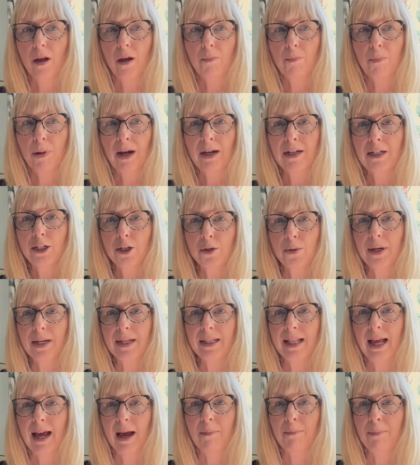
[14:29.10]
by doing
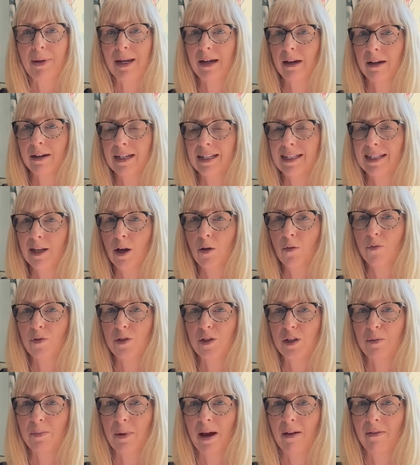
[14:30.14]
that and being kind of
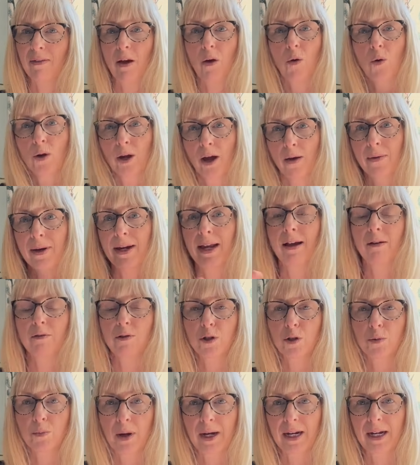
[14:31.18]
selfish about that, or going out
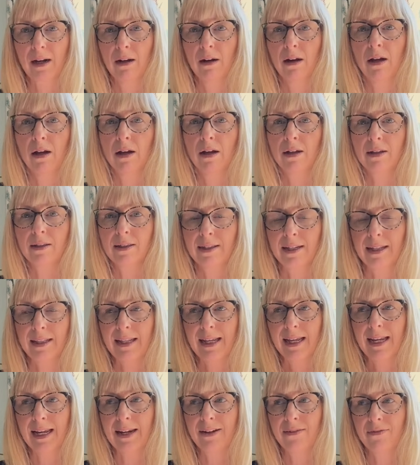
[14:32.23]
to my class in
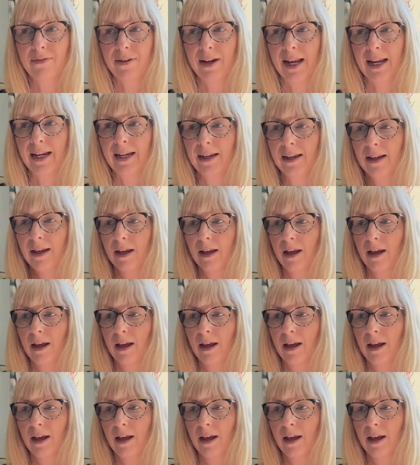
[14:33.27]
the evening